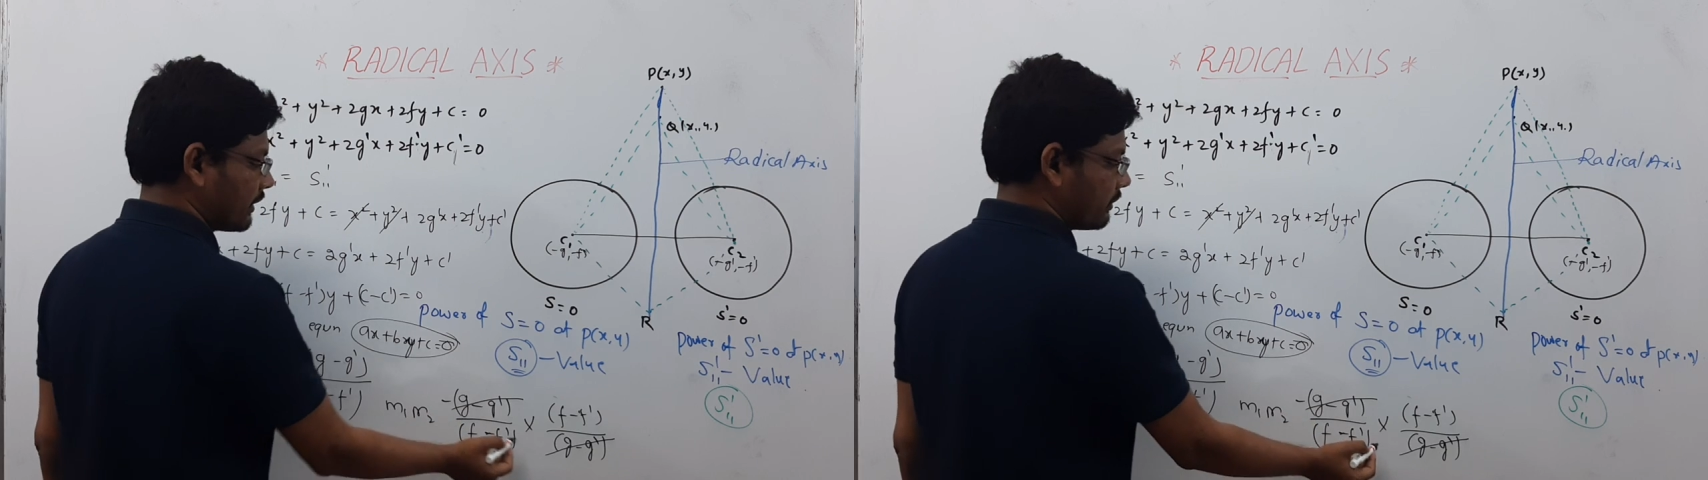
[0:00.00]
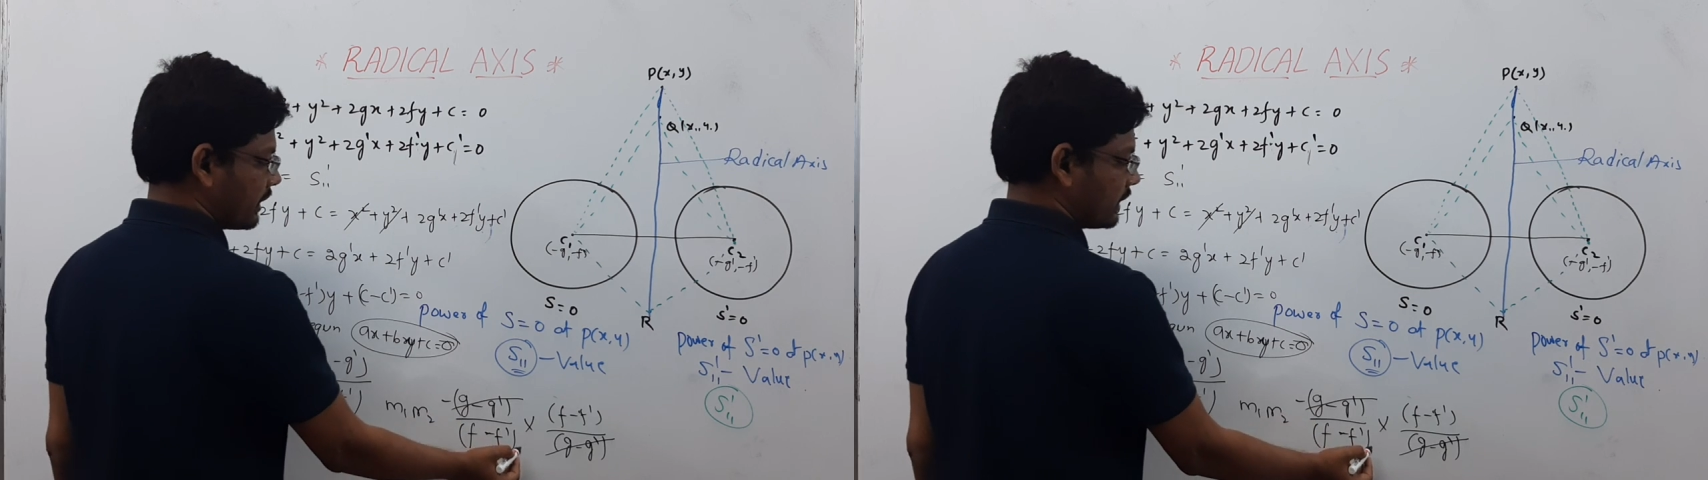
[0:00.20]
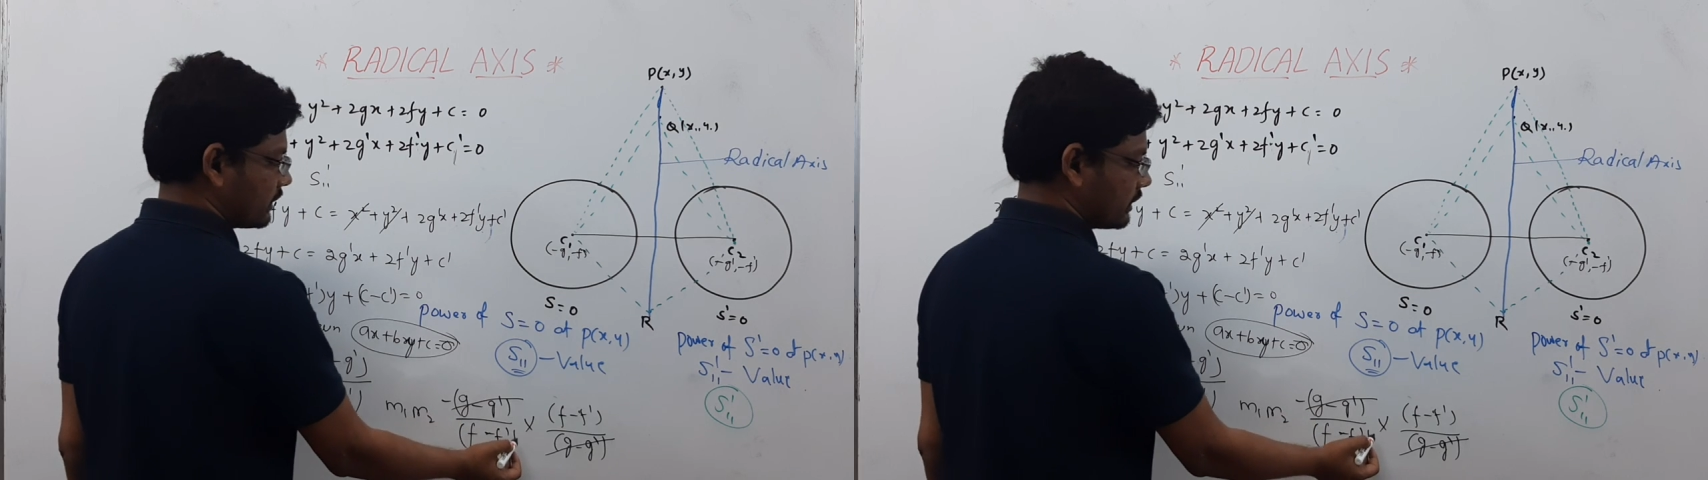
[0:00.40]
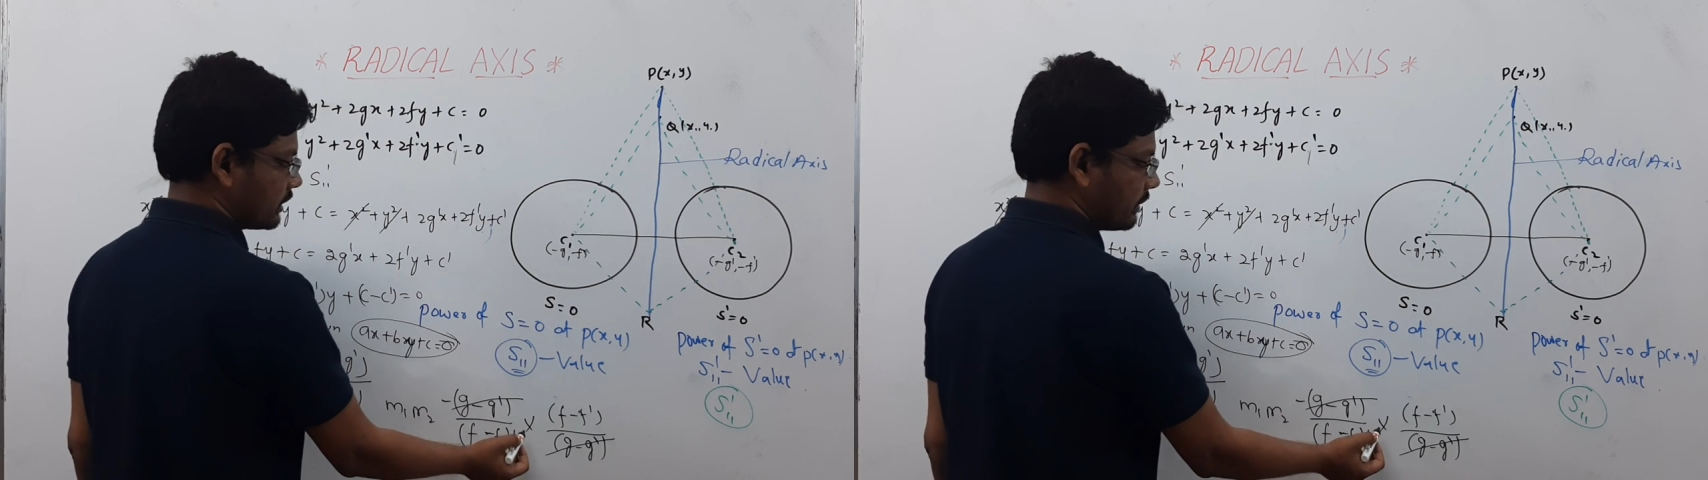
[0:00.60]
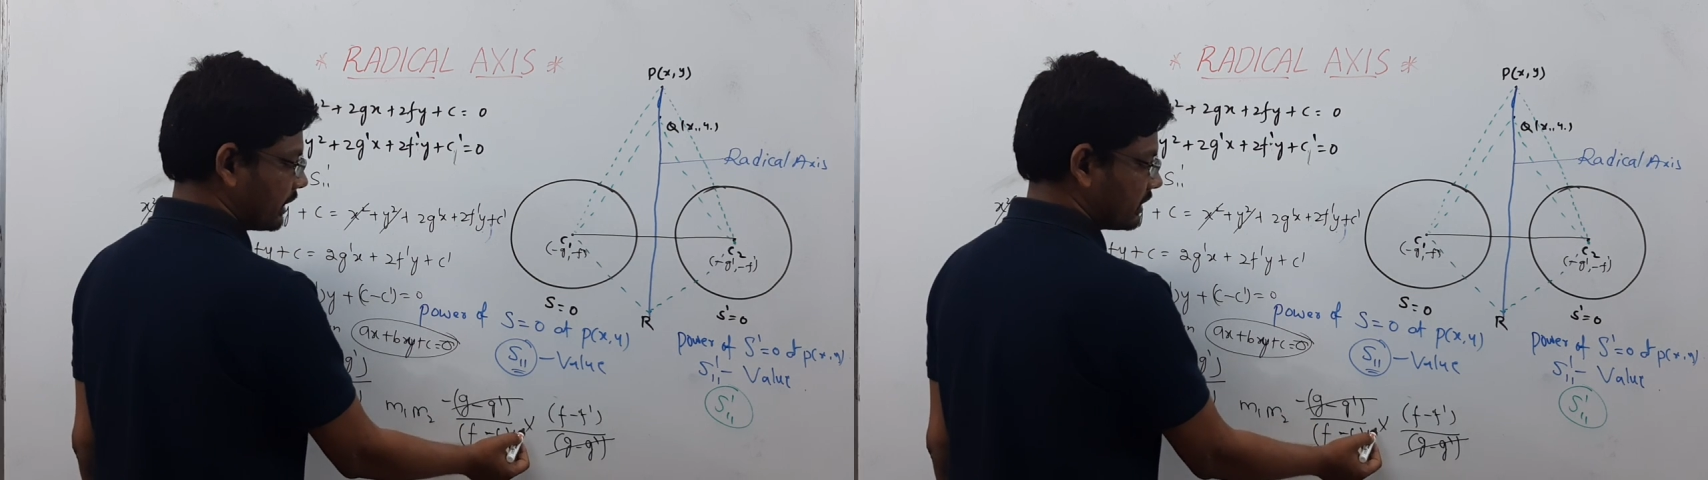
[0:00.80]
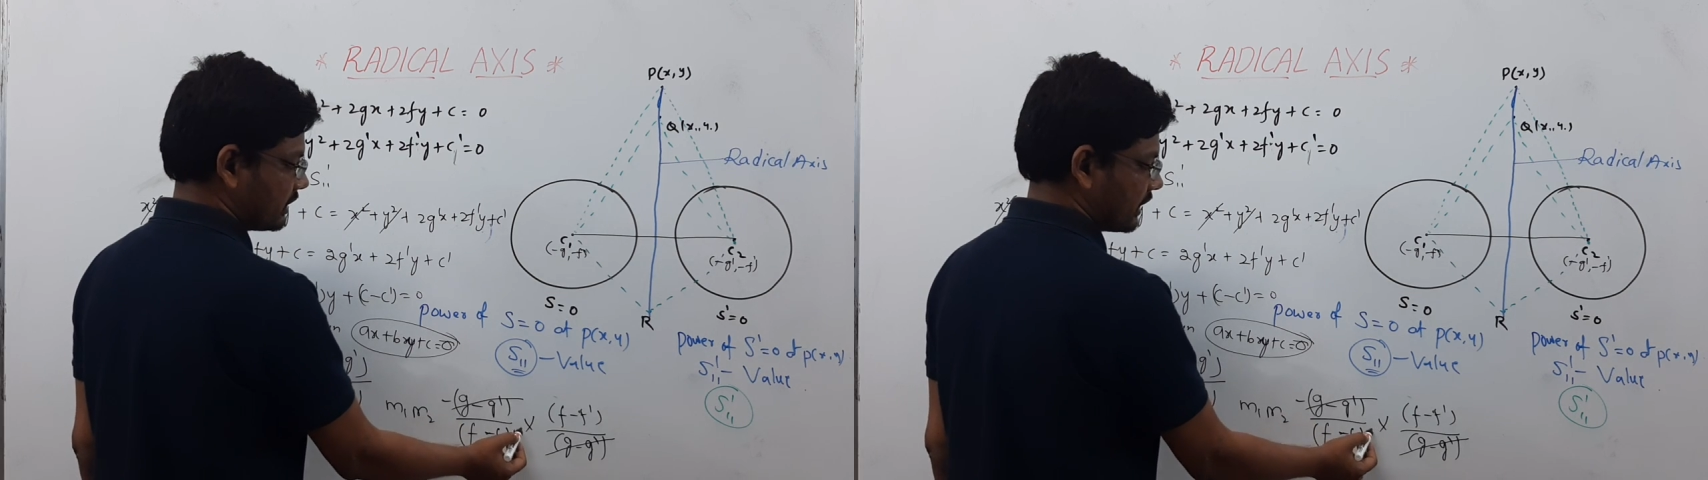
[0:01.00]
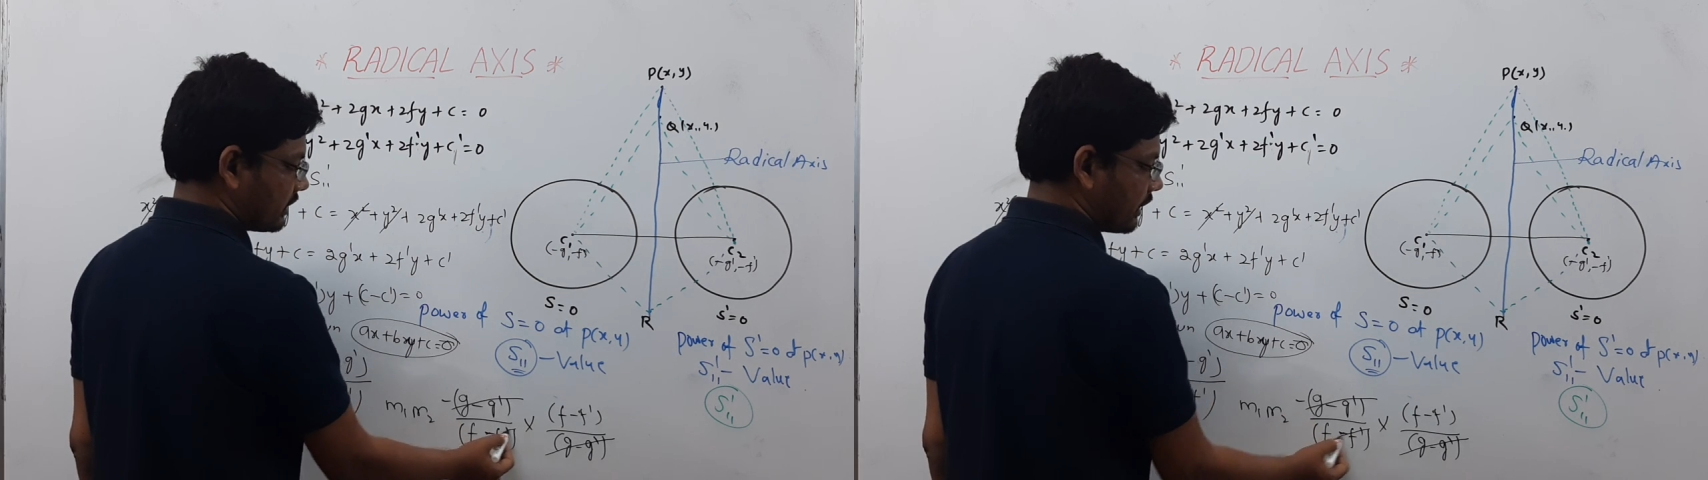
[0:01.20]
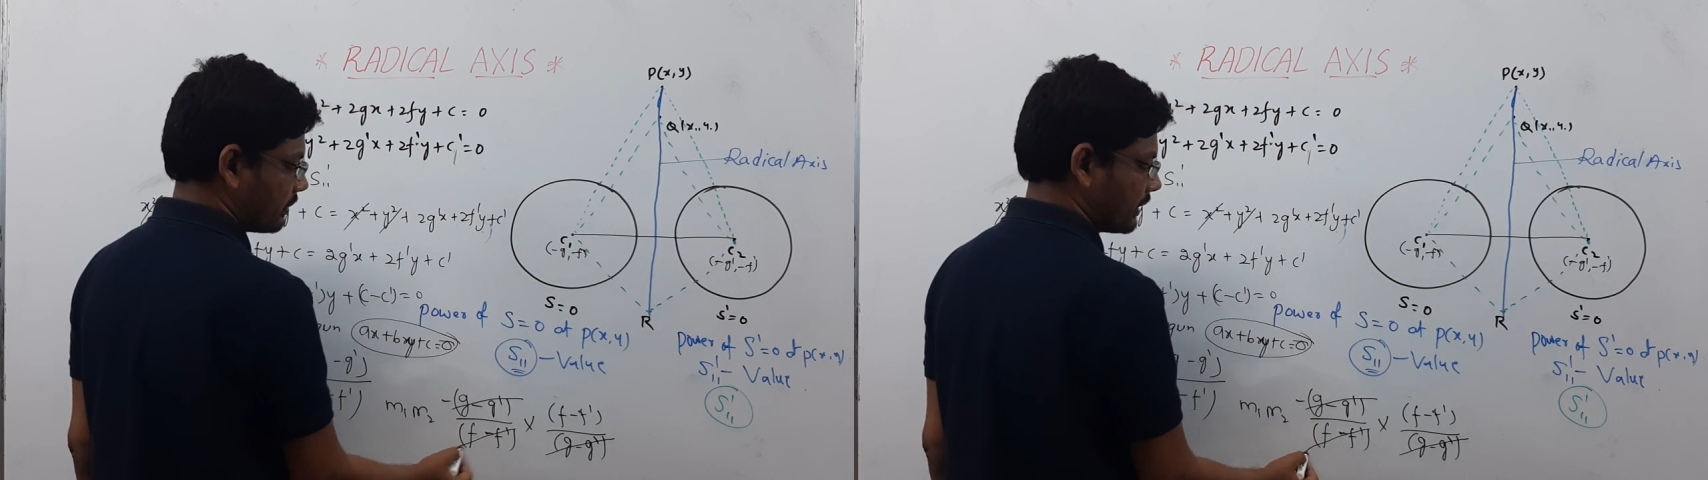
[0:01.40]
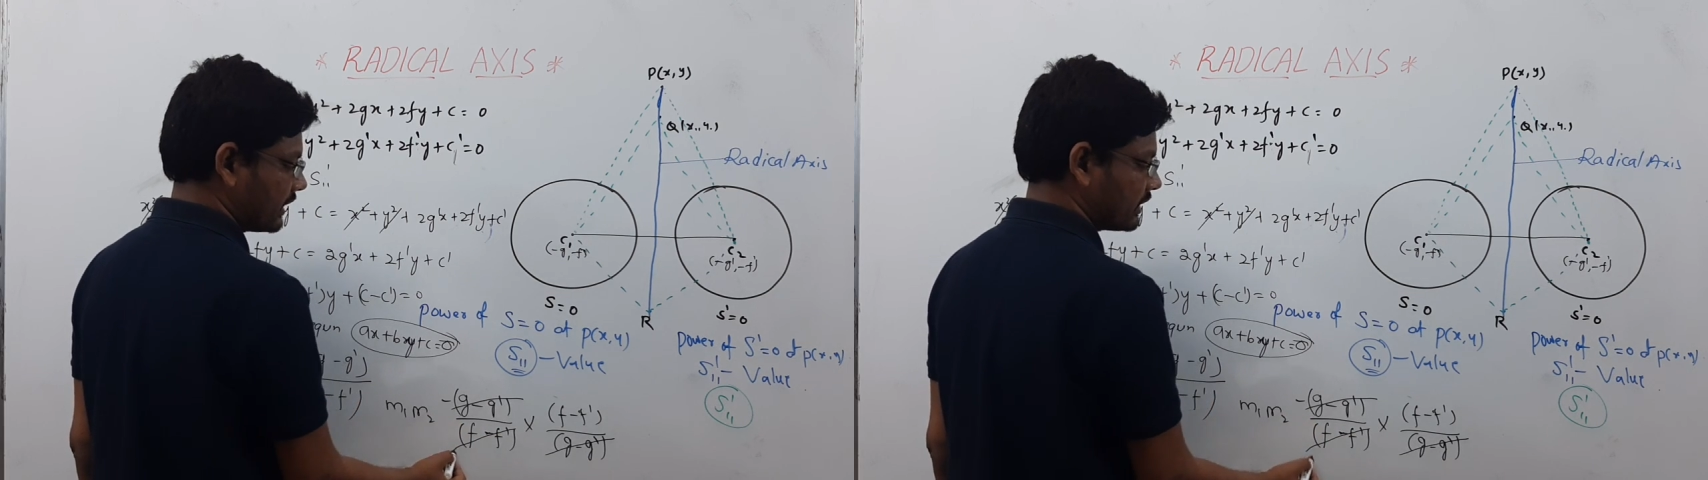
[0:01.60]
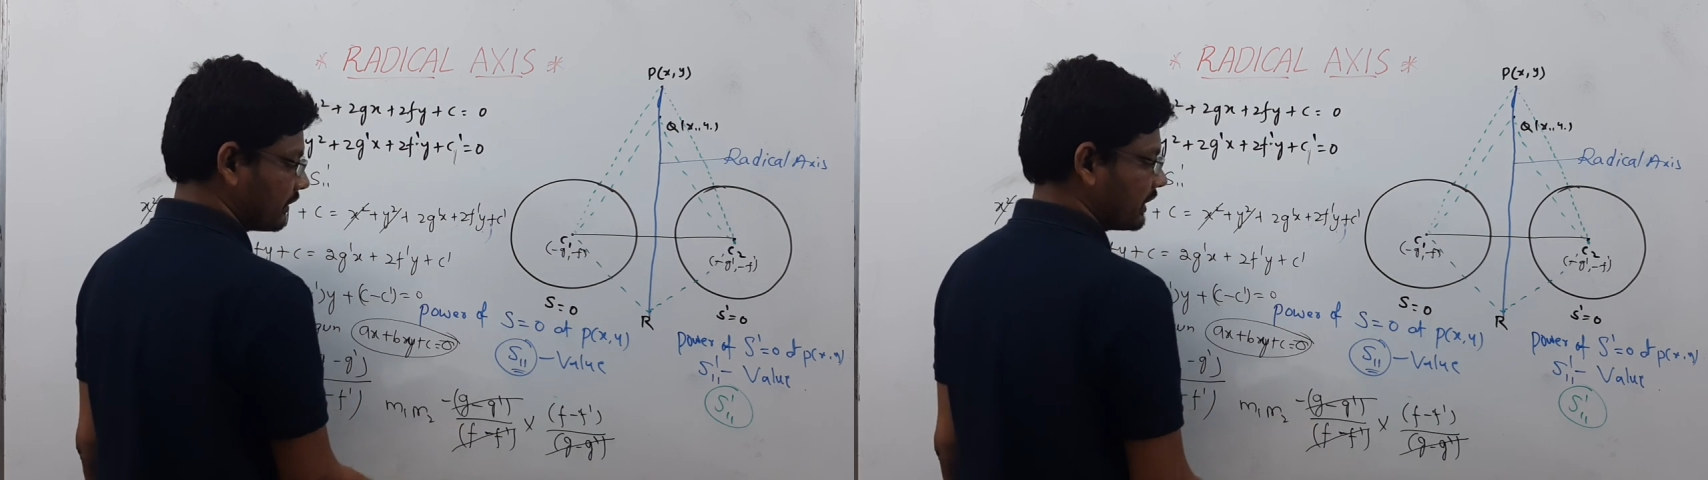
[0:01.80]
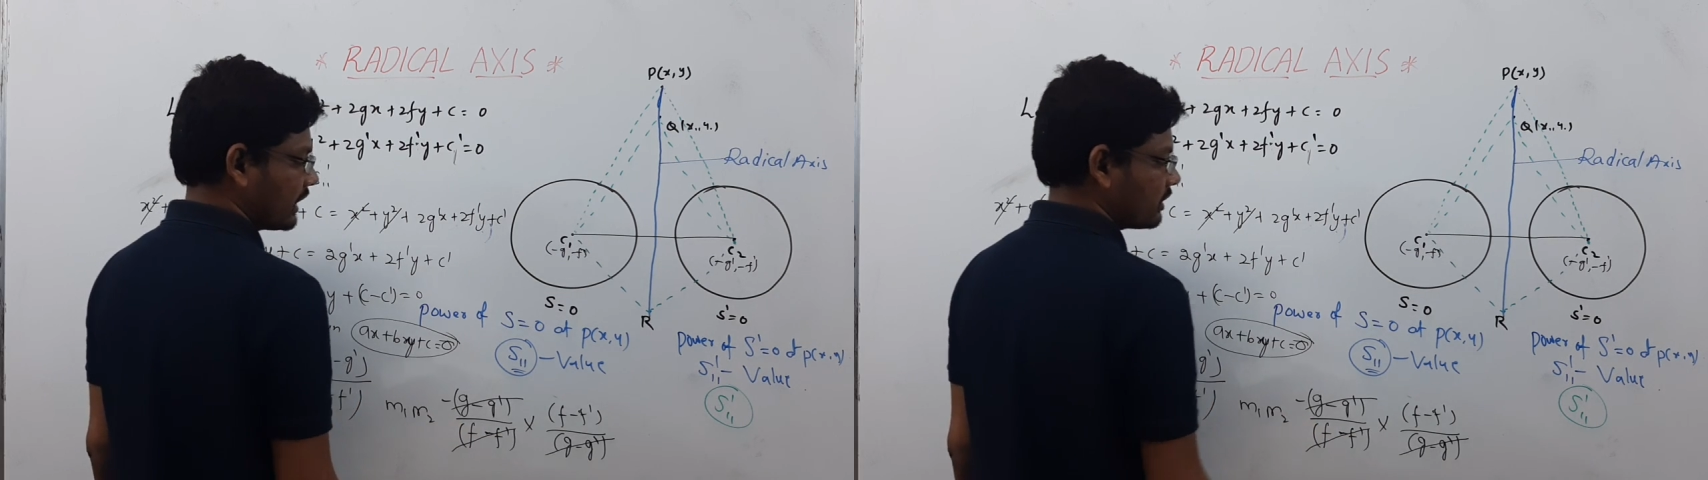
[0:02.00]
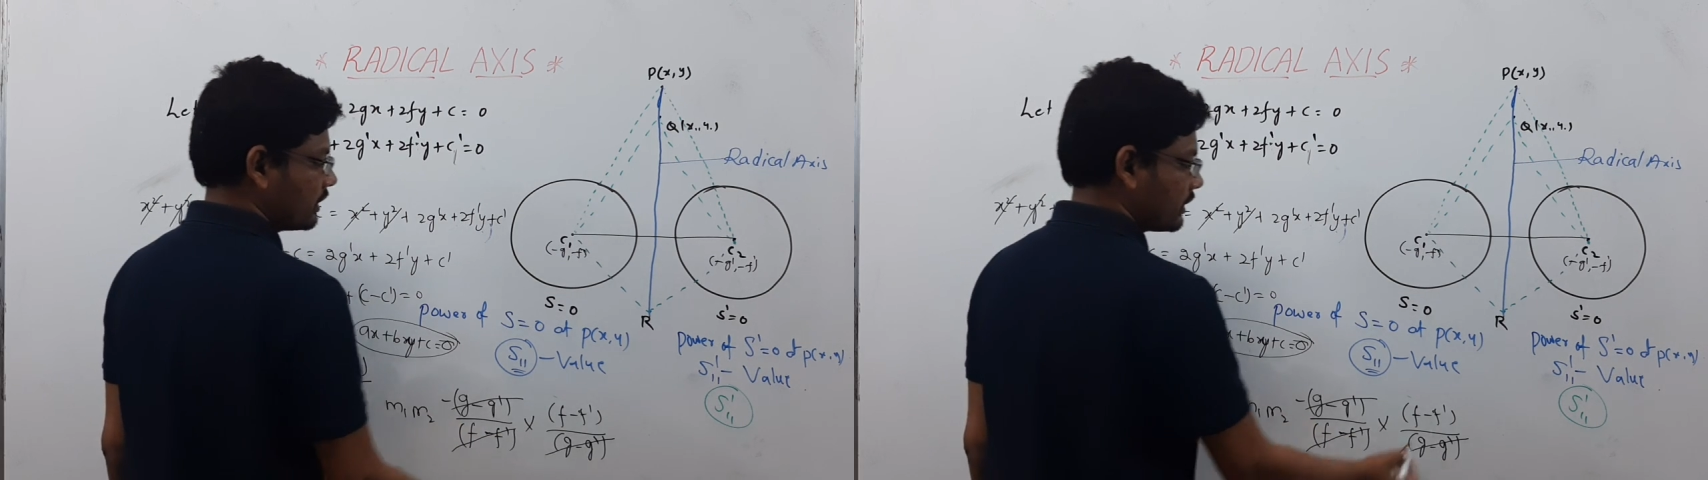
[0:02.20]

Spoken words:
f minus g minus g dash, f minus f dash,